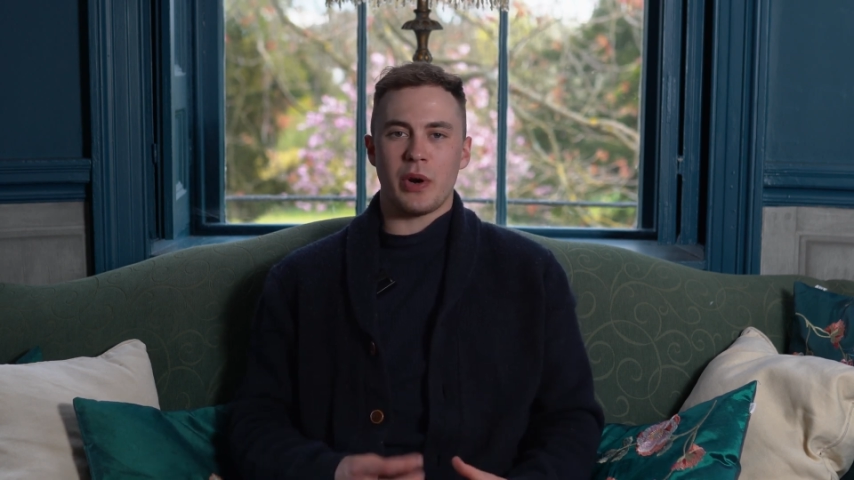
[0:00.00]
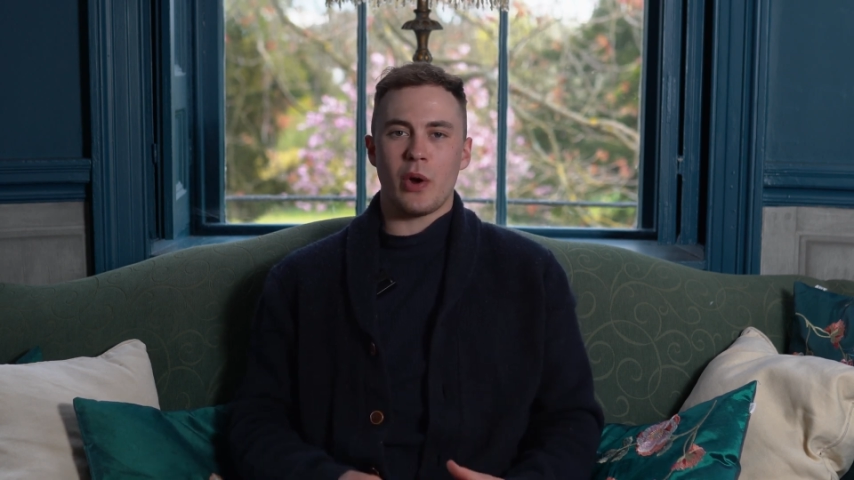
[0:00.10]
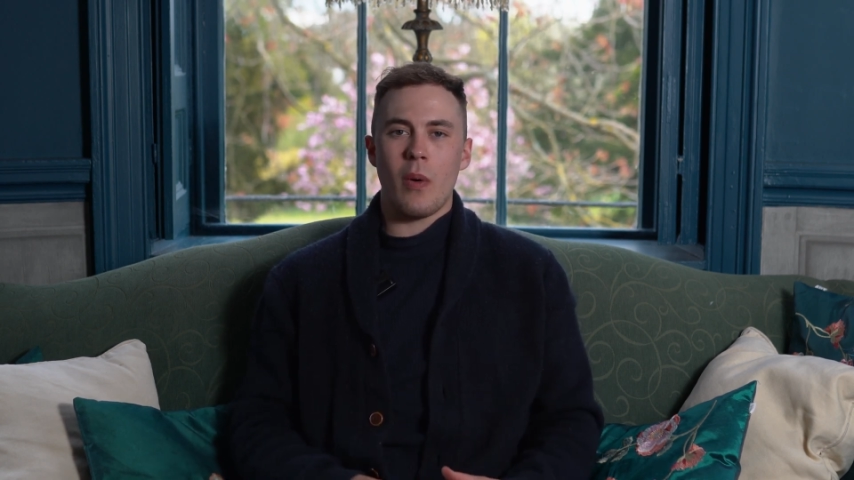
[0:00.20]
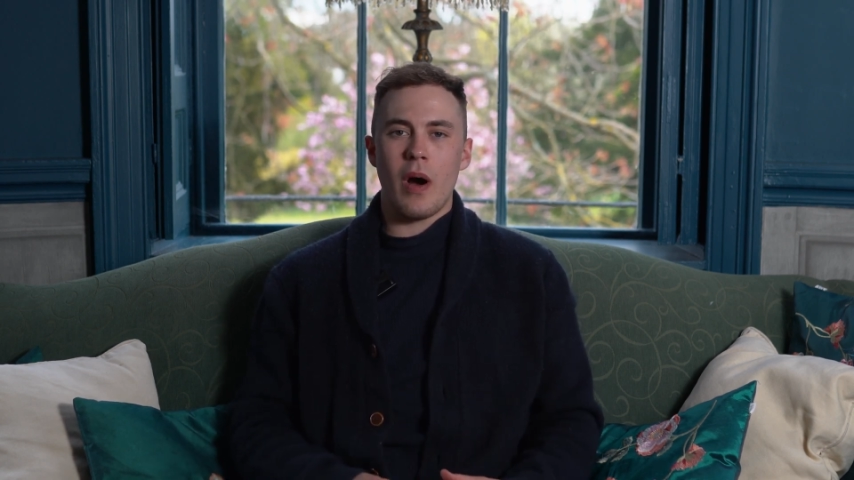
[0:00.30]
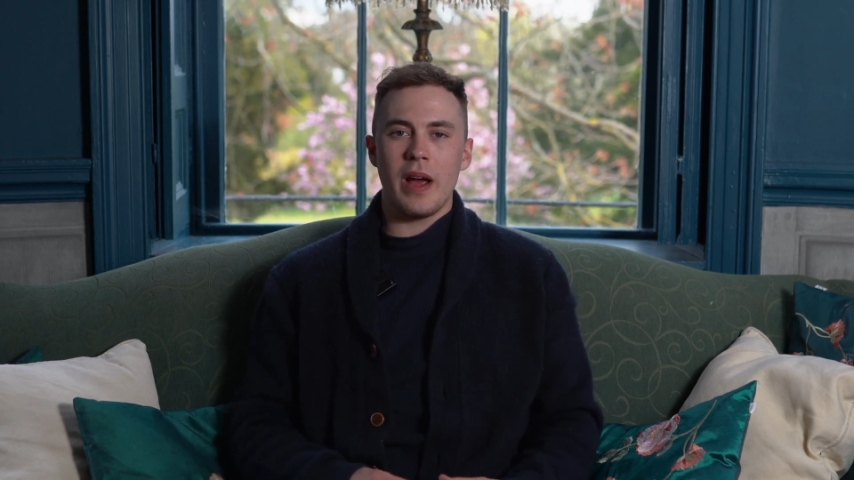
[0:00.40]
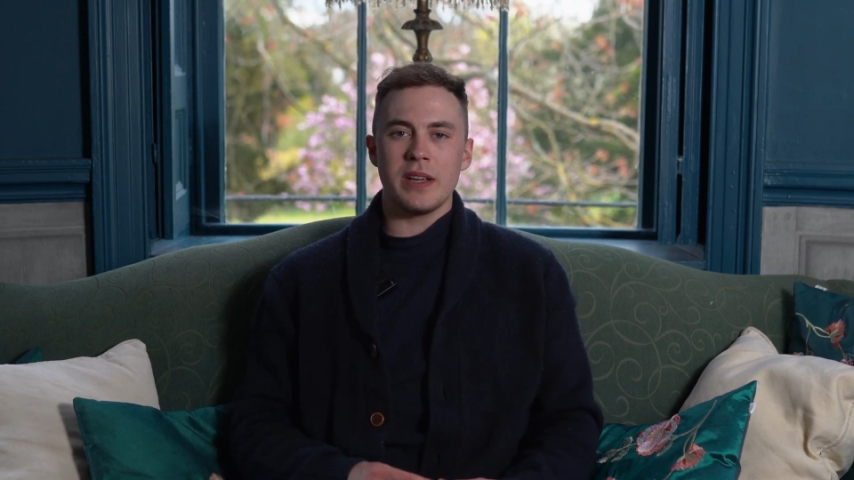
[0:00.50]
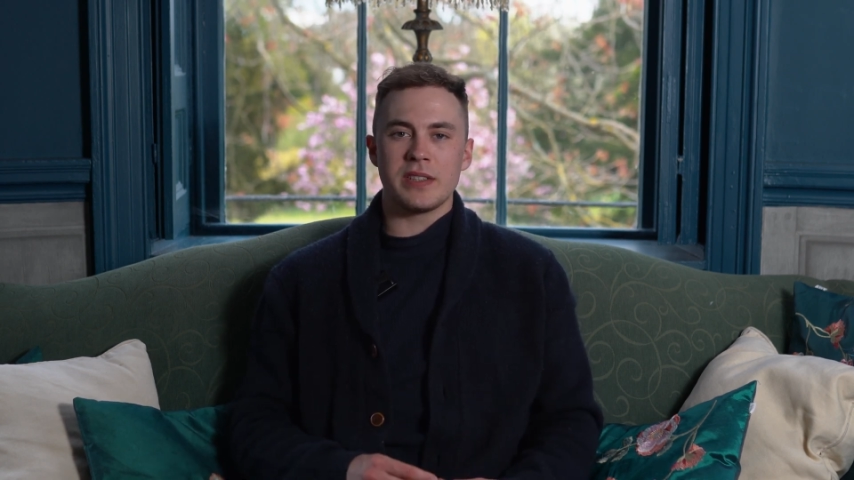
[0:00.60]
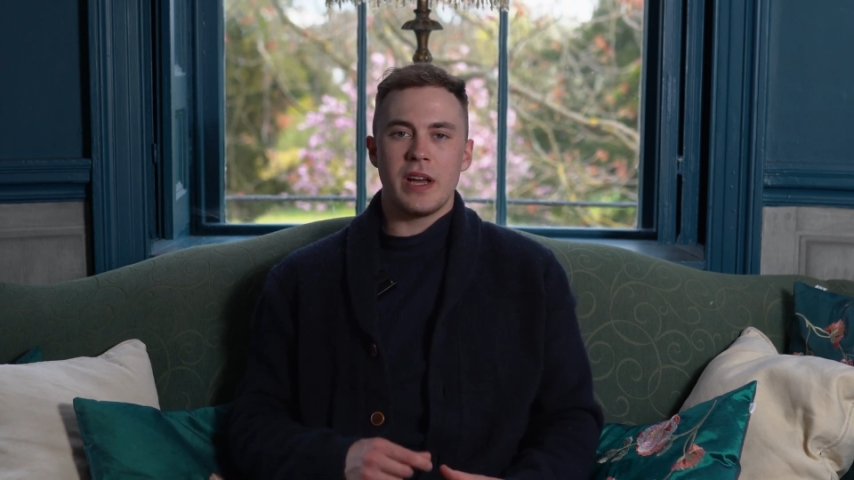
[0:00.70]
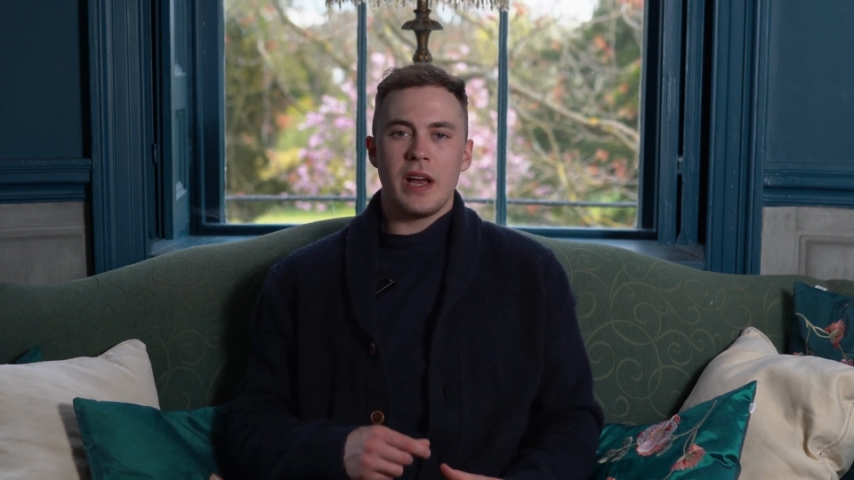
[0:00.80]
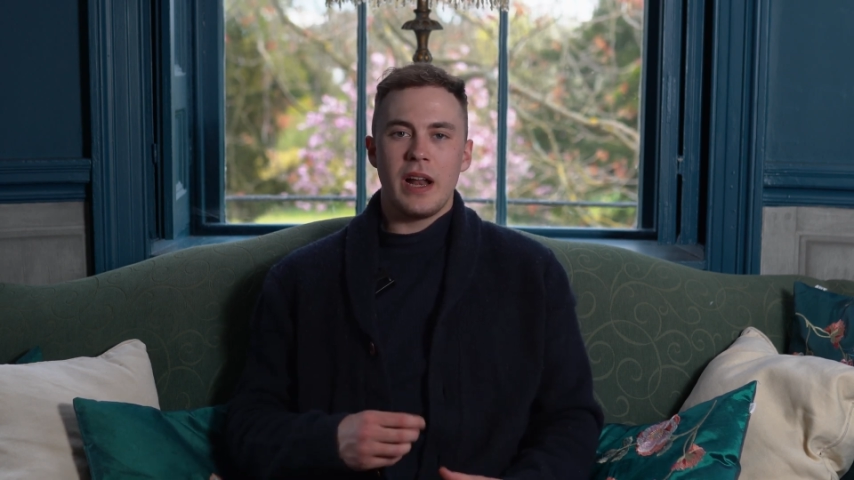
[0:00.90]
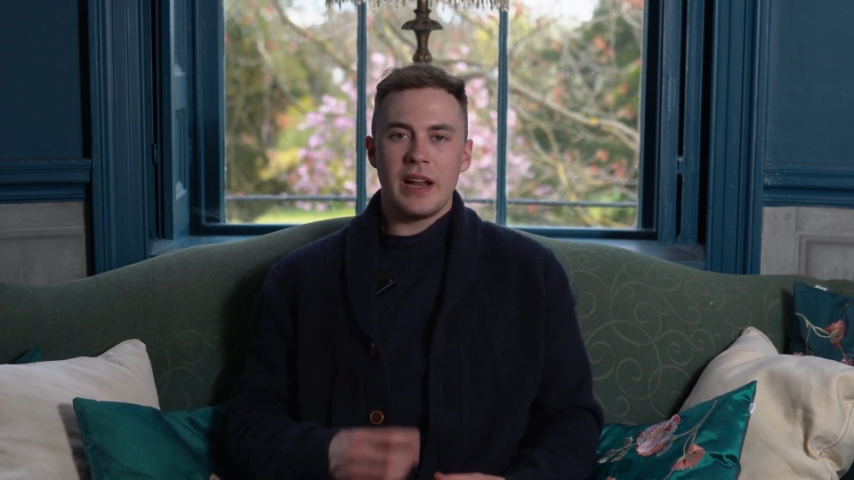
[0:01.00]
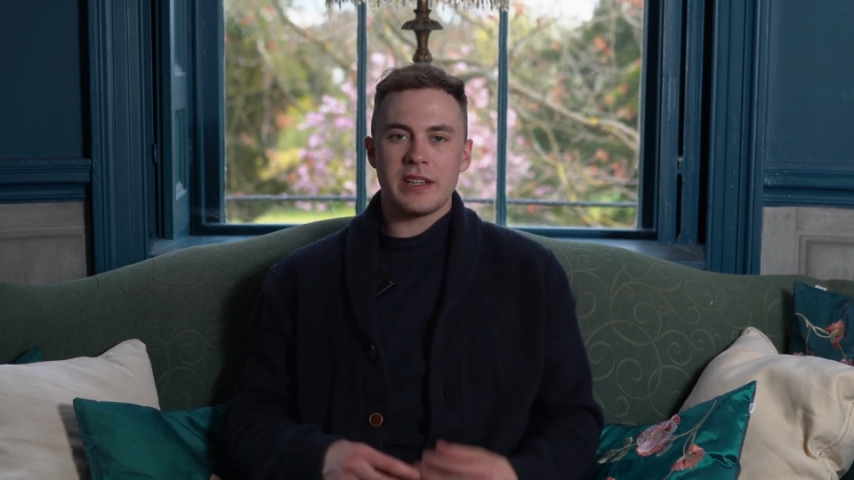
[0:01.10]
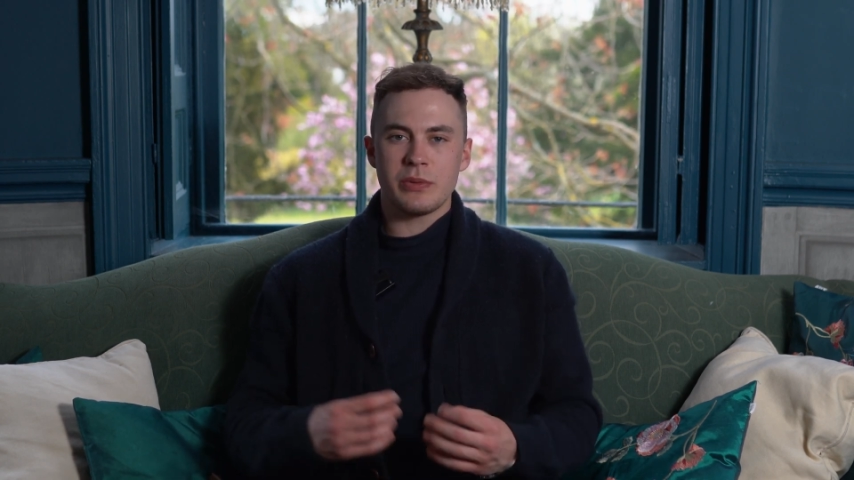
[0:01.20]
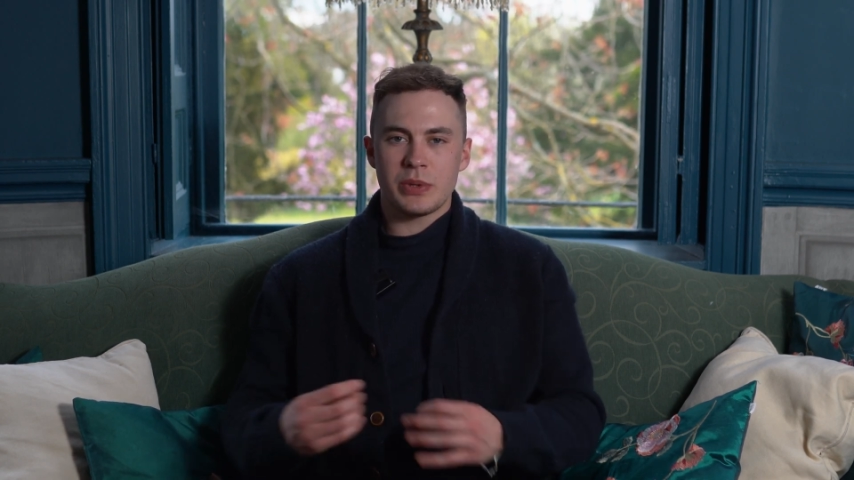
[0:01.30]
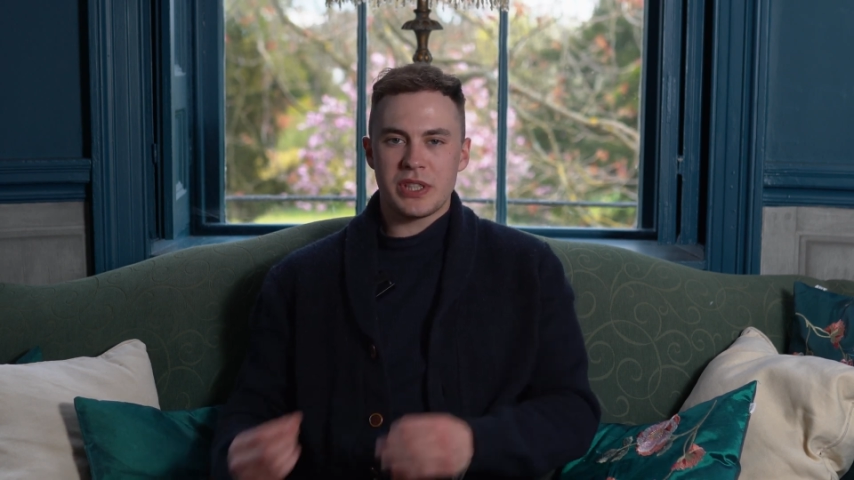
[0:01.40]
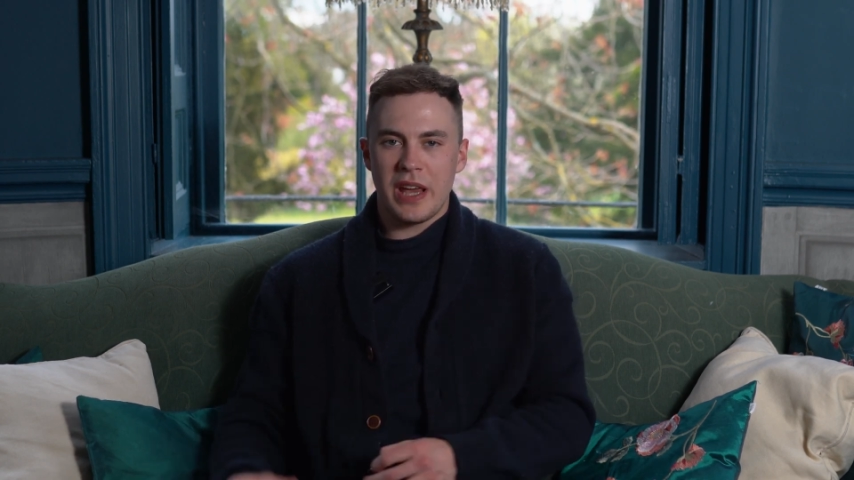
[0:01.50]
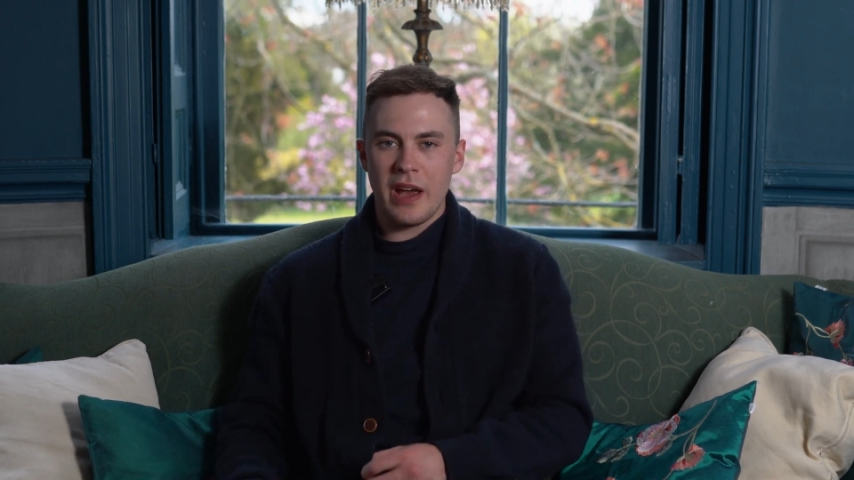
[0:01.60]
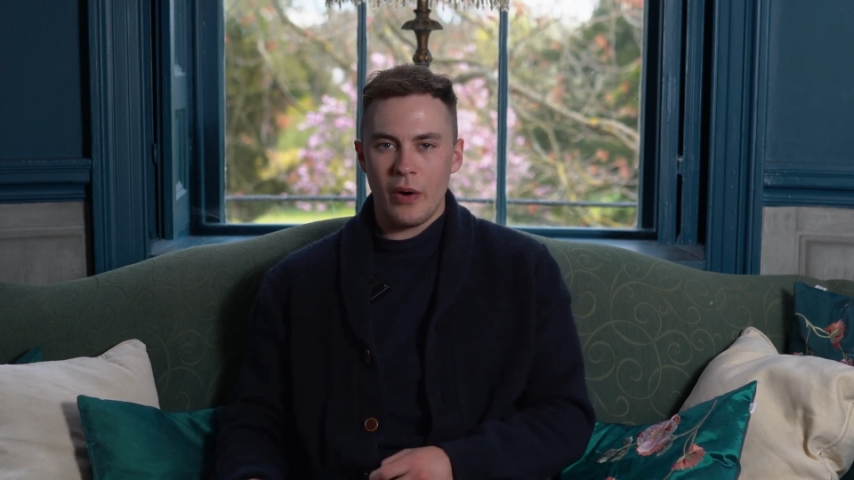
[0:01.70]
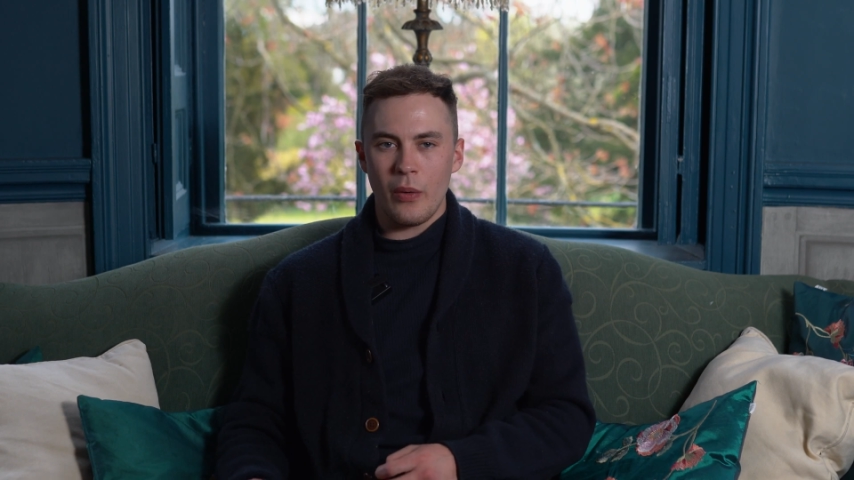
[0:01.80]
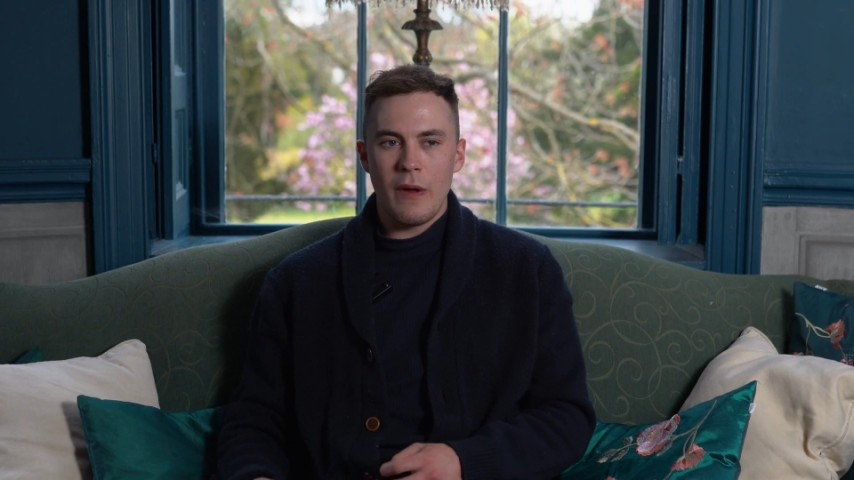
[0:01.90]
requires little
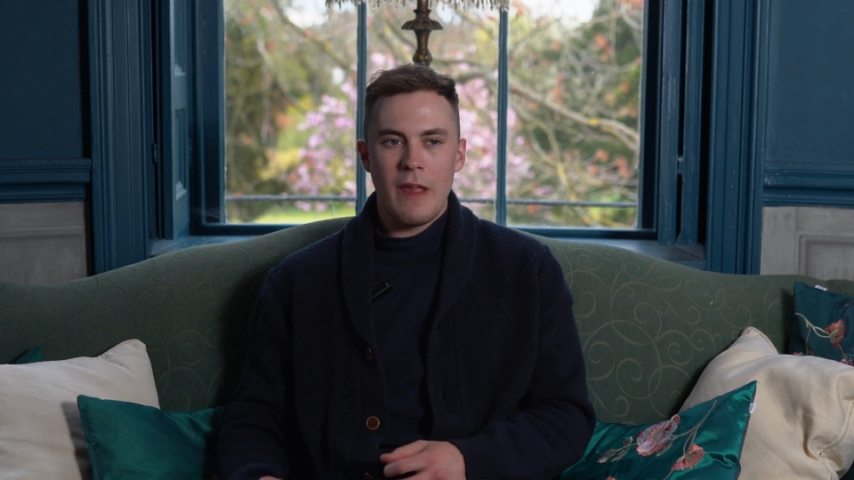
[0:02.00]
skill